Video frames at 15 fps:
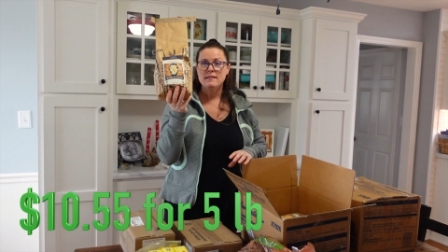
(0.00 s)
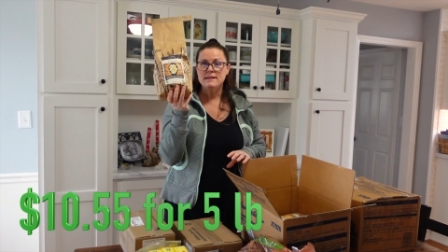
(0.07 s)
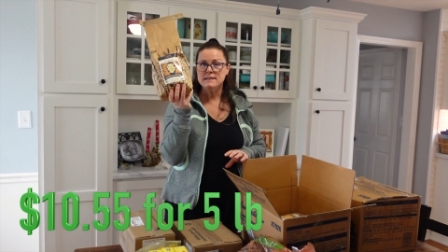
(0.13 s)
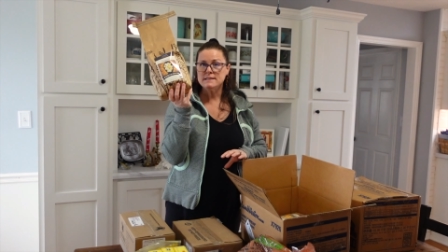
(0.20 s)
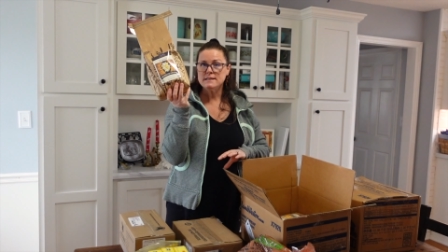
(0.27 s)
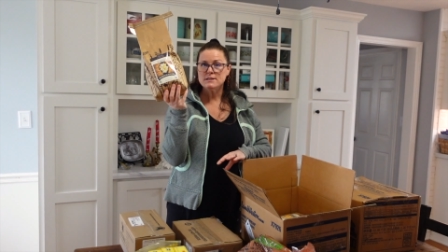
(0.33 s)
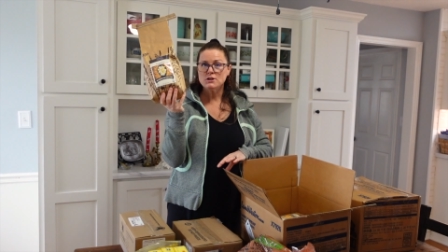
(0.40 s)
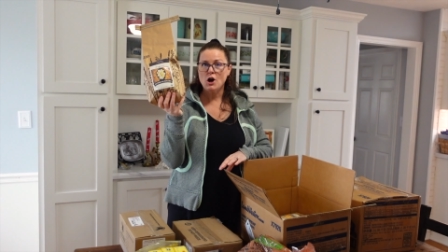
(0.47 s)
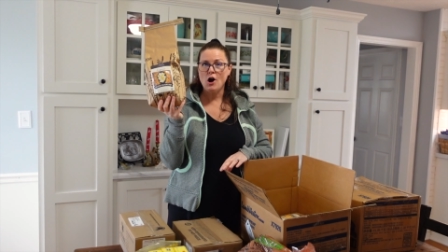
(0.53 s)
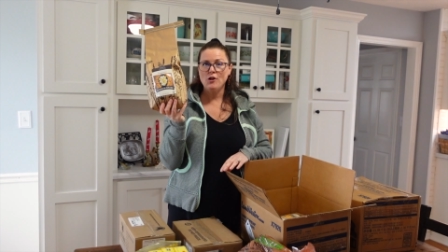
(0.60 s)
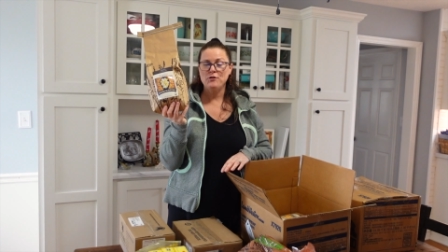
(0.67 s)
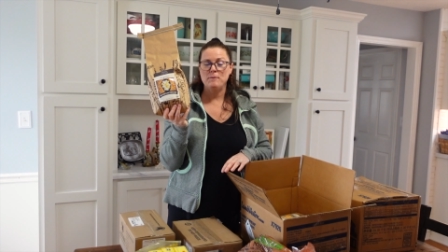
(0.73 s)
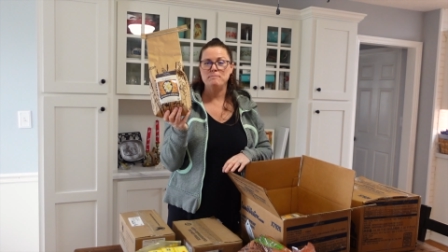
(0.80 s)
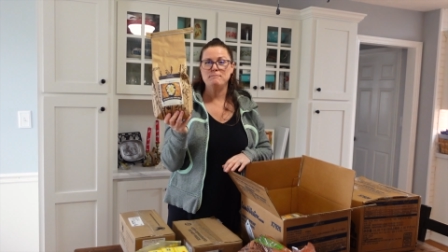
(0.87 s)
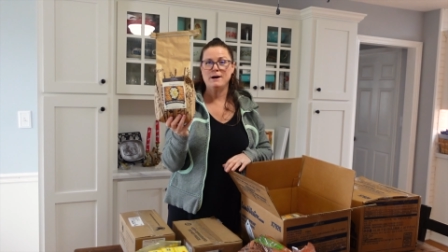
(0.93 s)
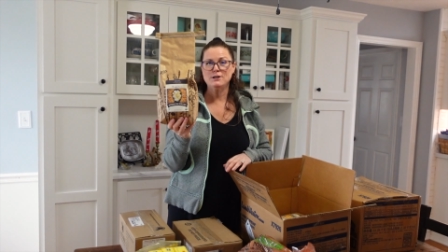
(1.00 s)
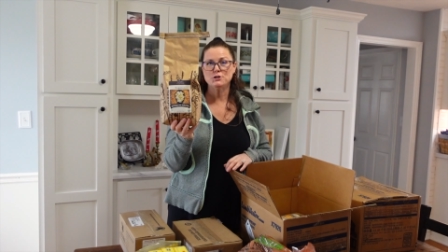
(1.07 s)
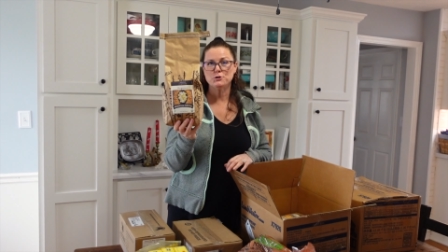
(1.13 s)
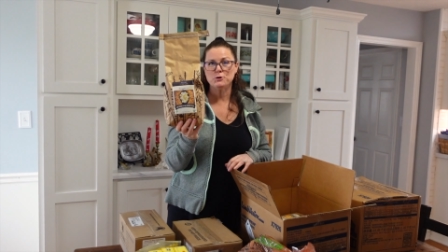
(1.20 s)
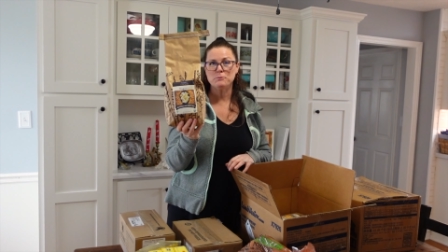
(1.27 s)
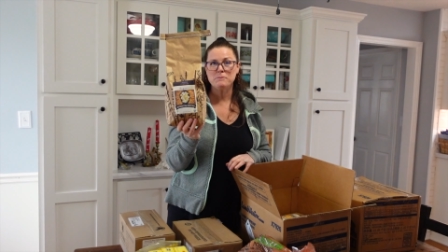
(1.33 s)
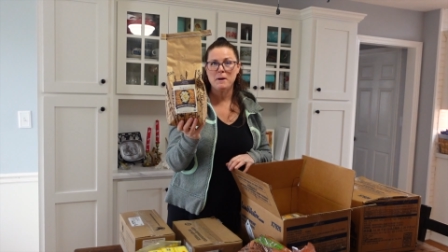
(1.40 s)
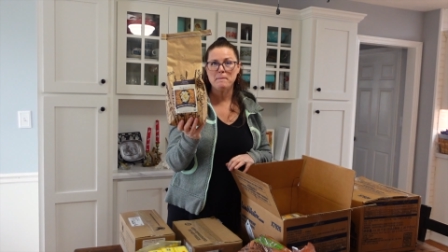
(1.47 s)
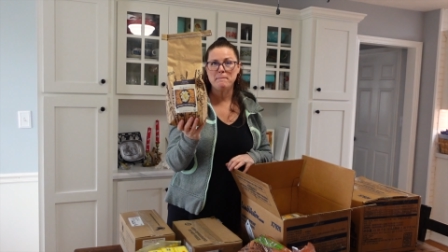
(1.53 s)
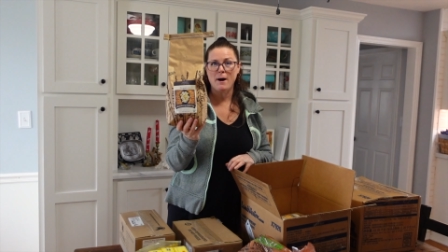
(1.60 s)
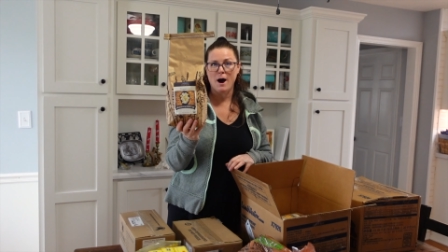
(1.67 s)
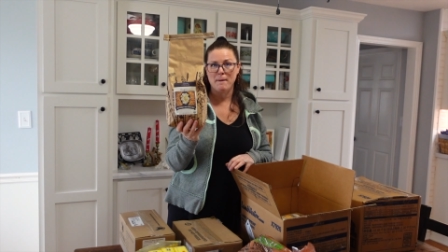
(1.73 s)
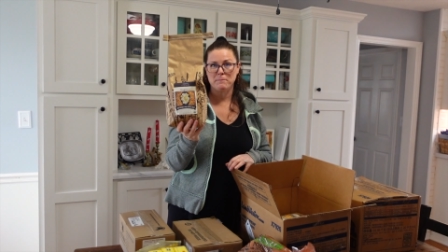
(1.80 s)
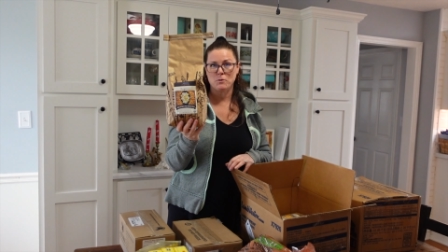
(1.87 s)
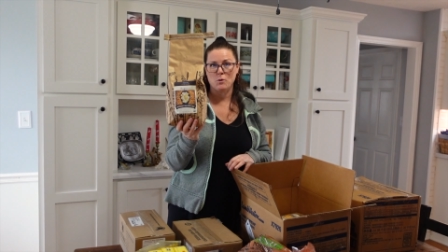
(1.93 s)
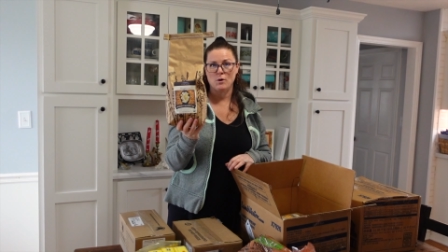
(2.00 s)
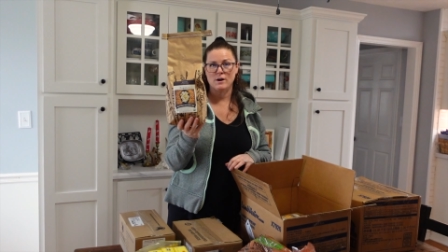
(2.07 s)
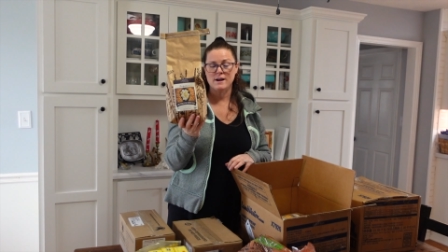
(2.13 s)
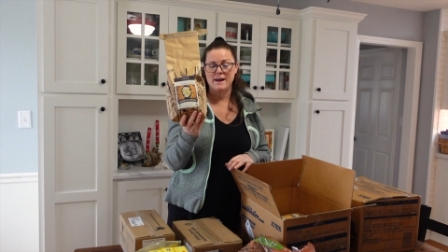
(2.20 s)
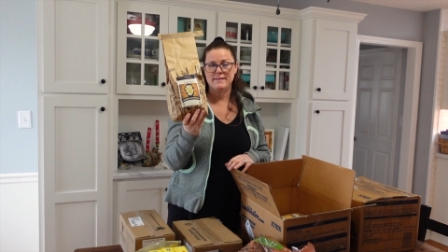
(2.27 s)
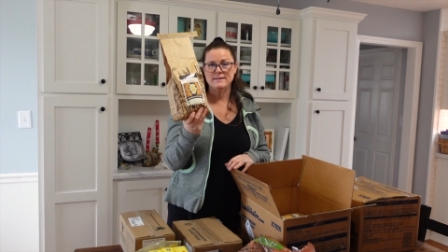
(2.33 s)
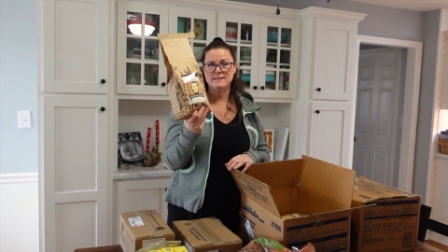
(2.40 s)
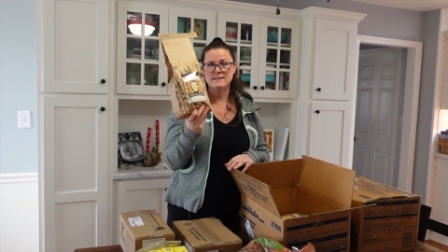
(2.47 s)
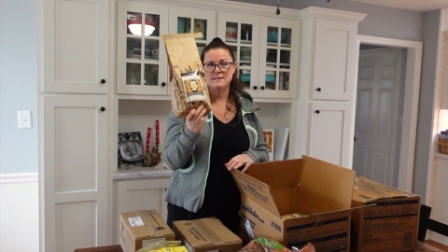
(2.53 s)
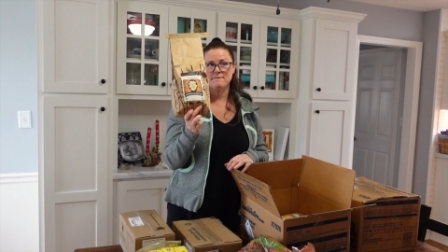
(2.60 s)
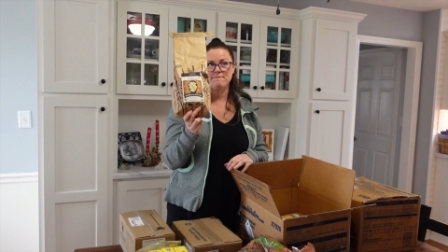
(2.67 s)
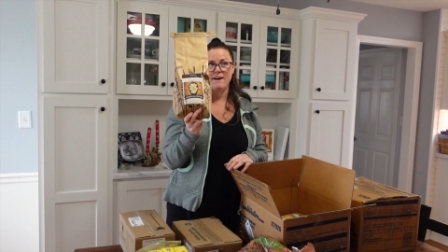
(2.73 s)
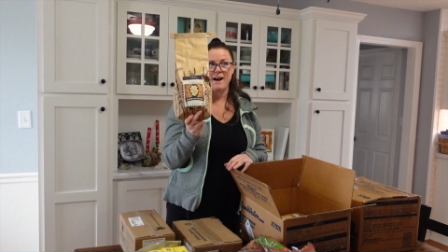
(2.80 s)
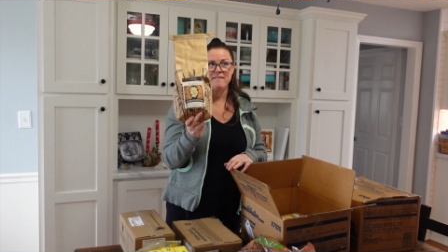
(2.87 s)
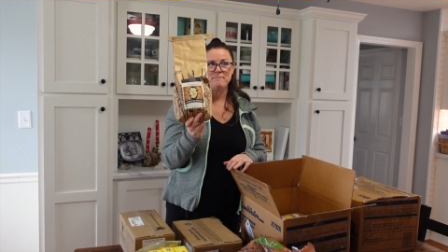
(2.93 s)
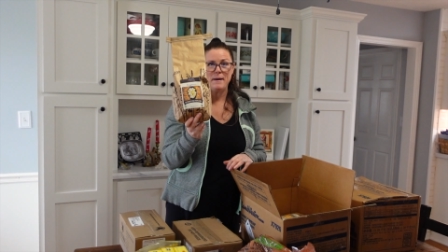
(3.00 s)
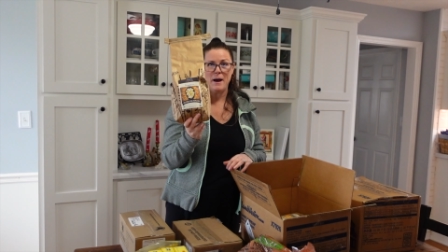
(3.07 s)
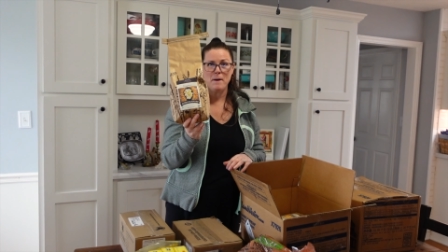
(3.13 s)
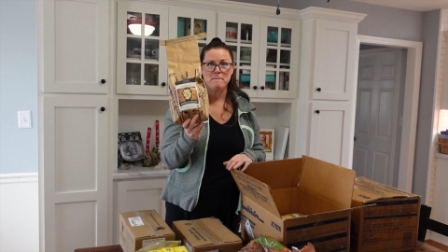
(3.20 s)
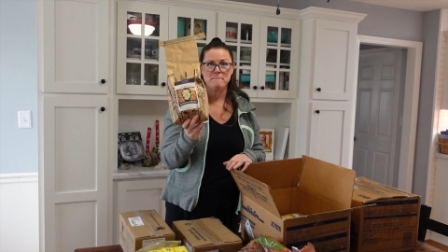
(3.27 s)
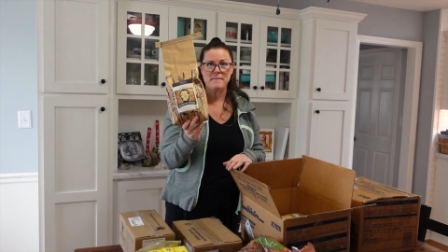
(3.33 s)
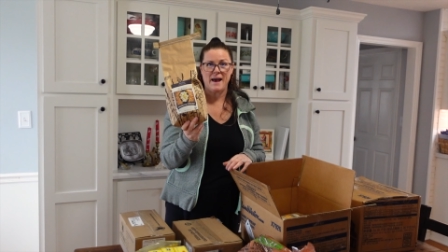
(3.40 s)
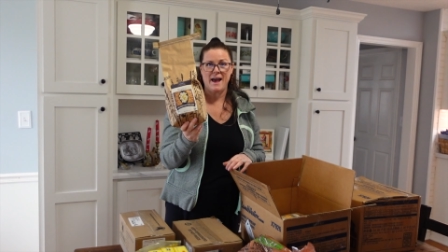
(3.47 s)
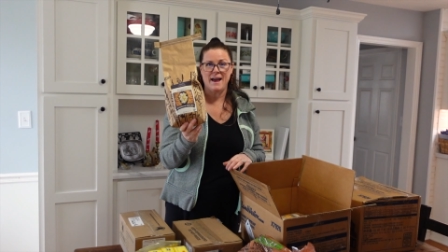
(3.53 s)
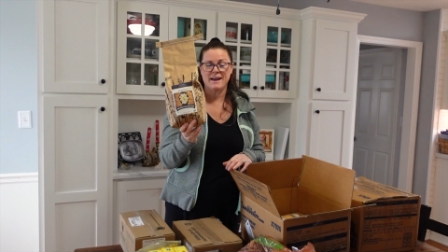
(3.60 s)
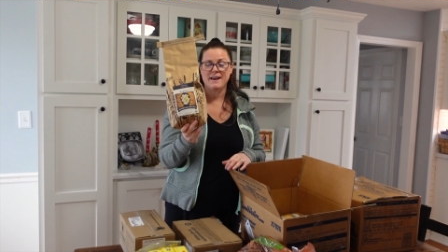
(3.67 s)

This is called mushroom popcorn, and this is a 5-pound bag.